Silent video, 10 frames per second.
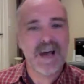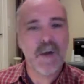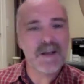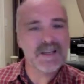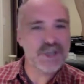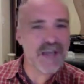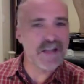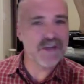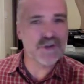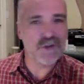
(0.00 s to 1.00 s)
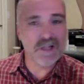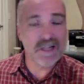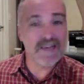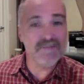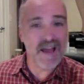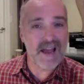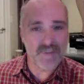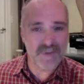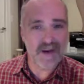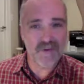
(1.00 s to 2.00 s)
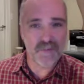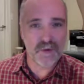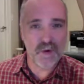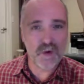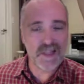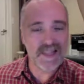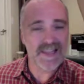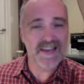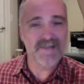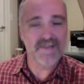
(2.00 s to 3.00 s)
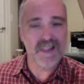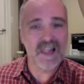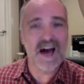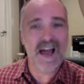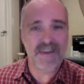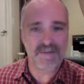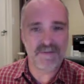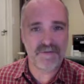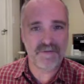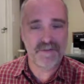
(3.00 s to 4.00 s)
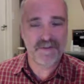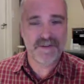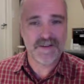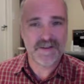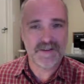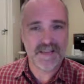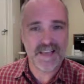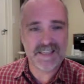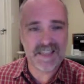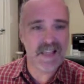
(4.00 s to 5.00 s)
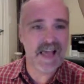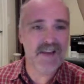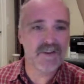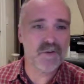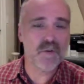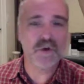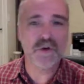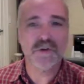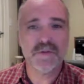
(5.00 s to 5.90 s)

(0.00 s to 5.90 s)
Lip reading: I want to challenge you to live life without the bowl. Live life as a light to the world.